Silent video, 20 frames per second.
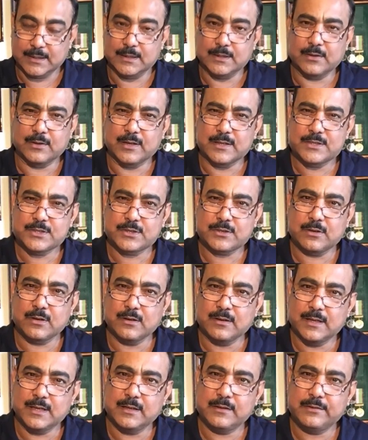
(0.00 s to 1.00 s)
or
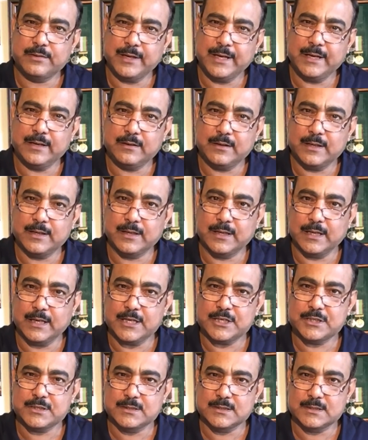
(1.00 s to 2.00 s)
stronger trade
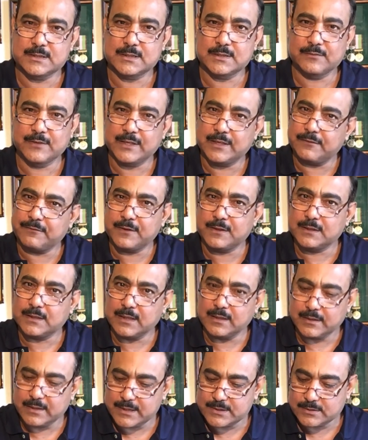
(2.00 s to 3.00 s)
relations with different
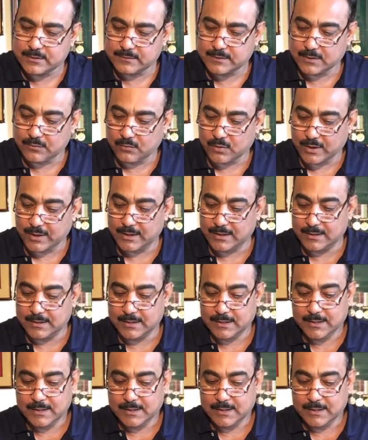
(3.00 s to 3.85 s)
countries of the world